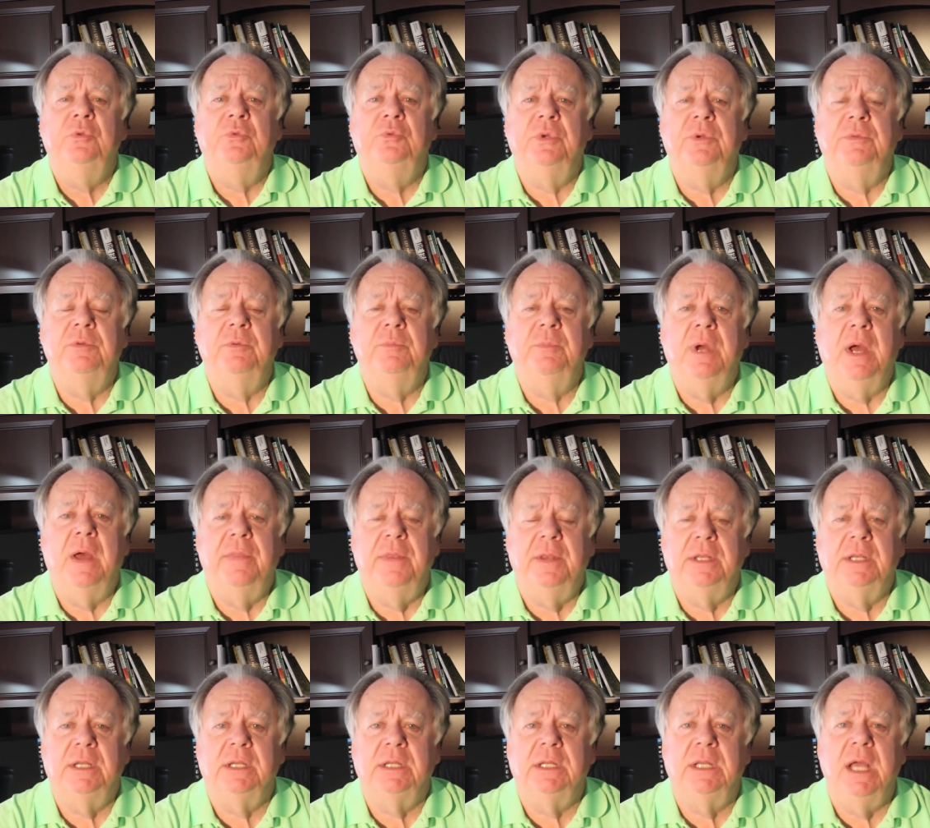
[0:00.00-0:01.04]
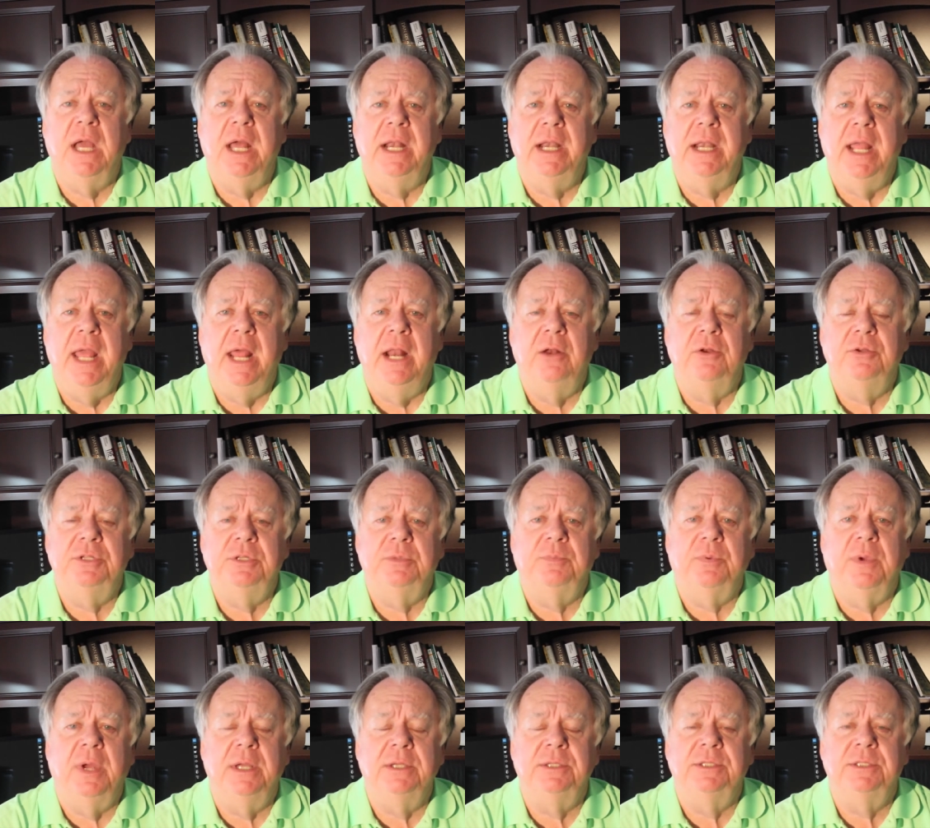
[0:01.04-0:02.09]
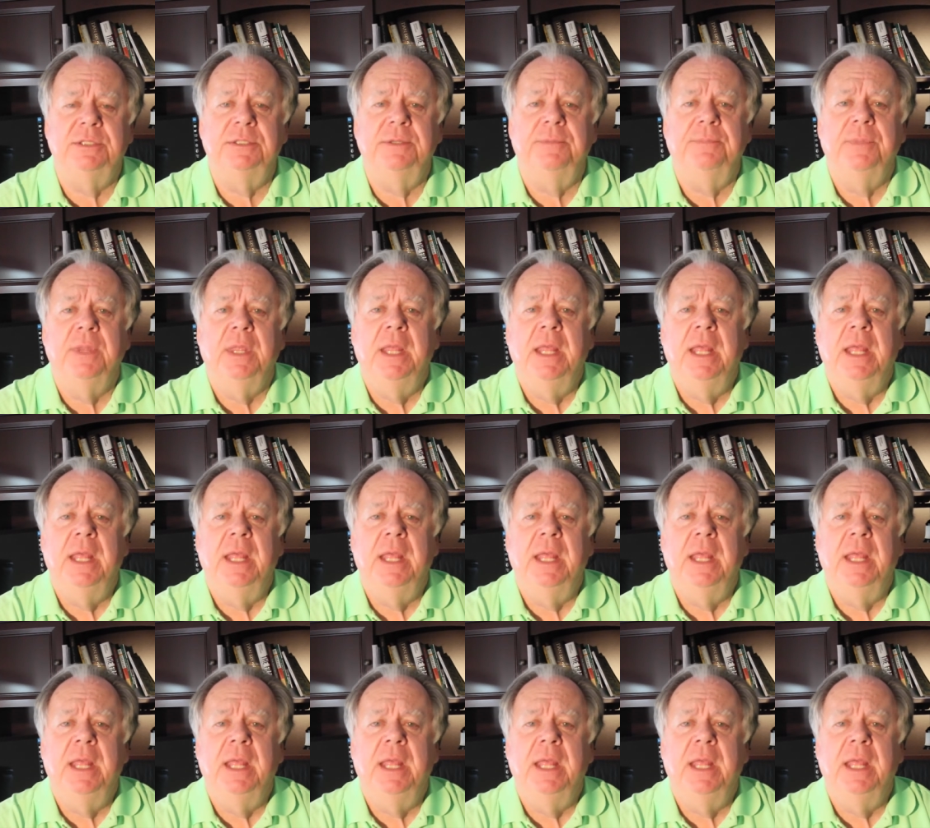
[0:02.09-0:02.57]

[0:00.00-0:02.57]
driven by the decline in energy prices.